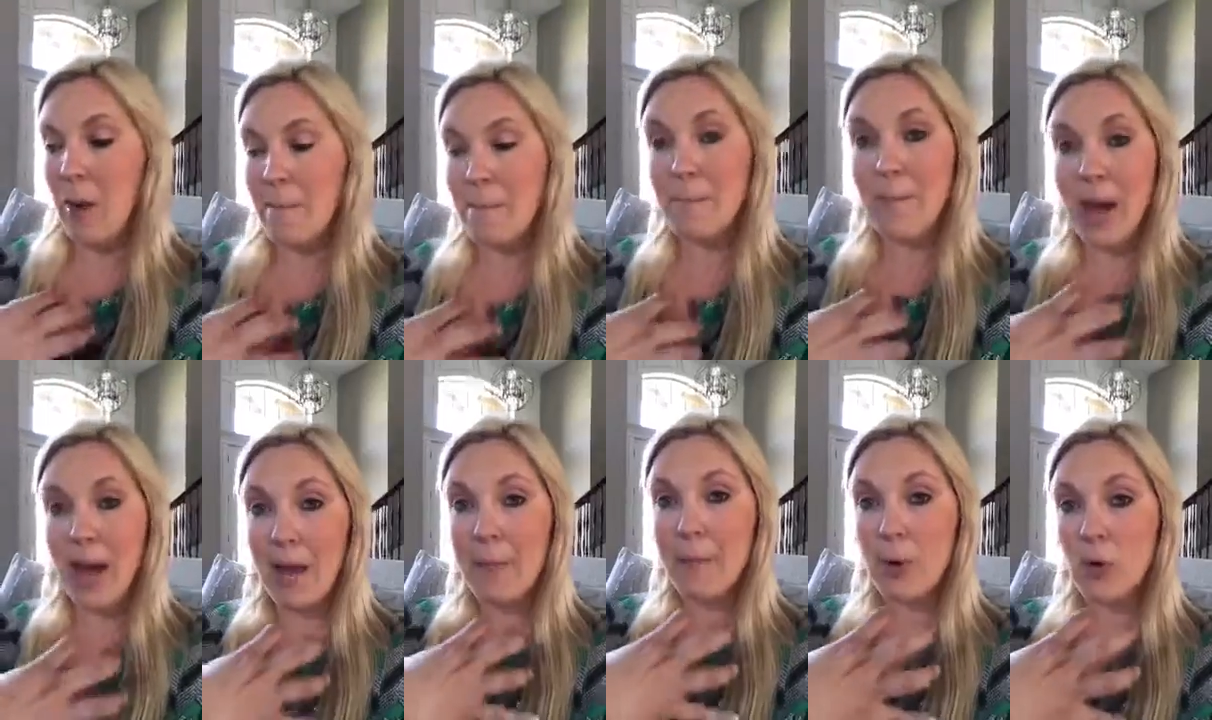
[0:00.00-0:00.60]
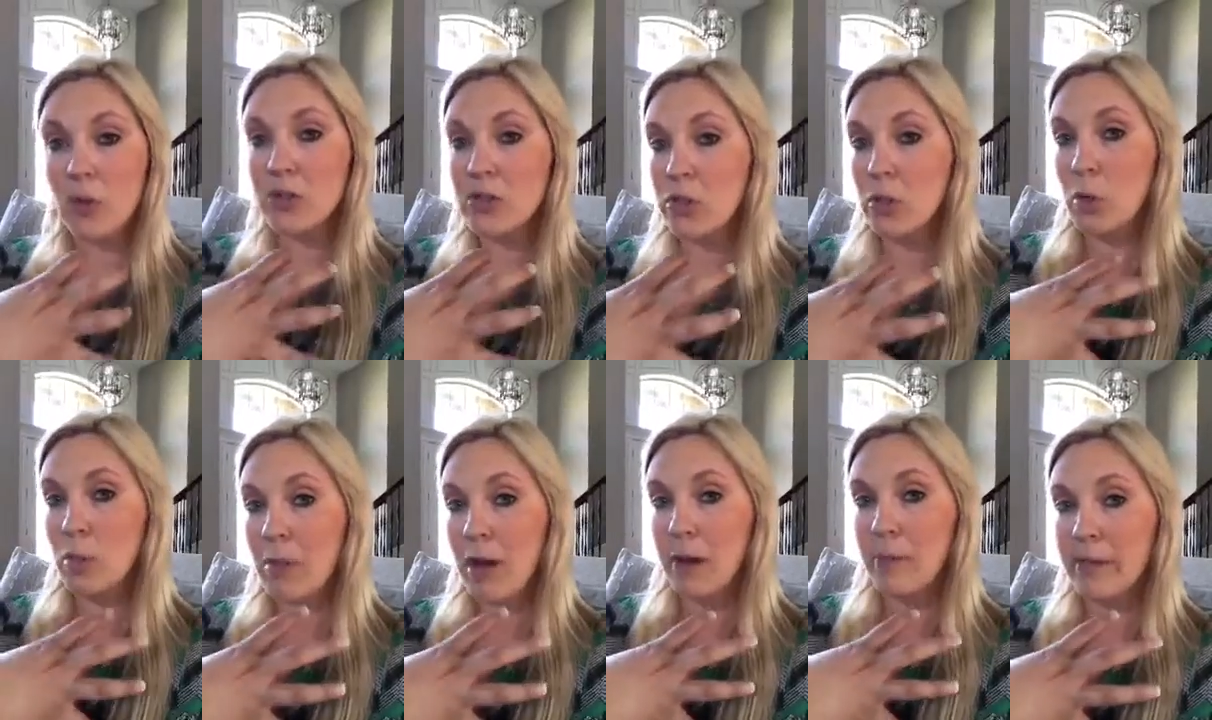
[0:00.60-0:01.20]
My
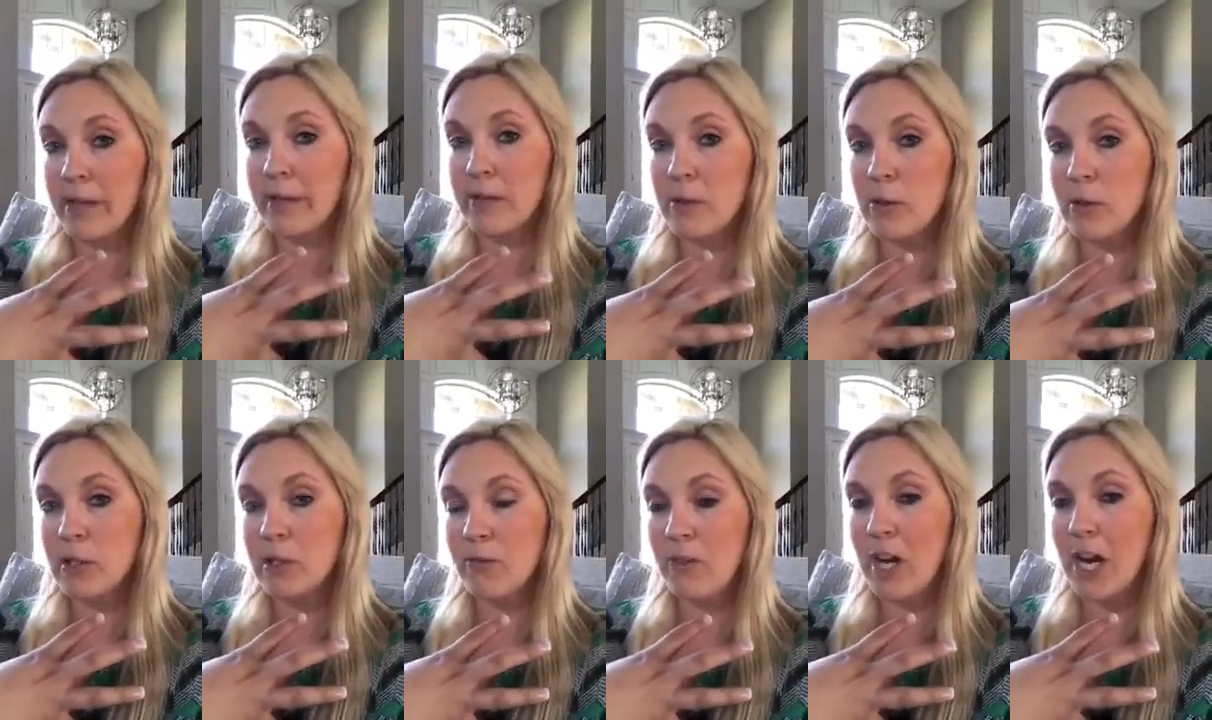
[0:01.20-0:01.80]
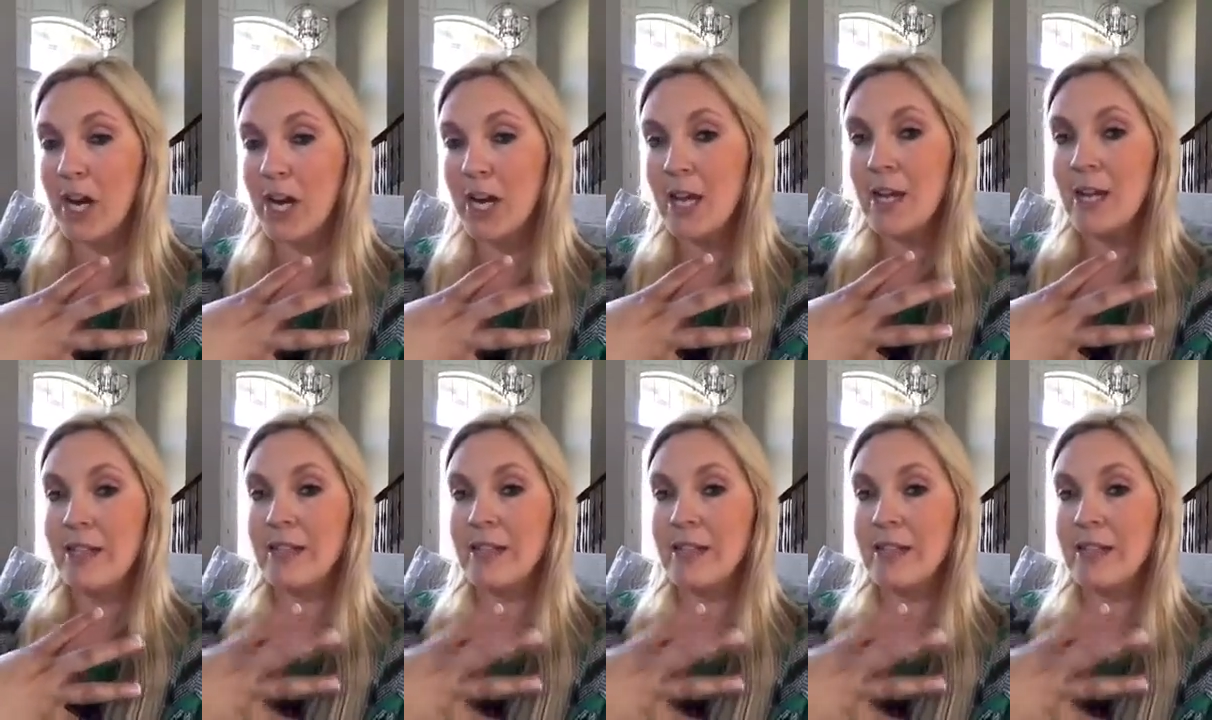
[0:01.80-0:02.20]
personal public newsfeed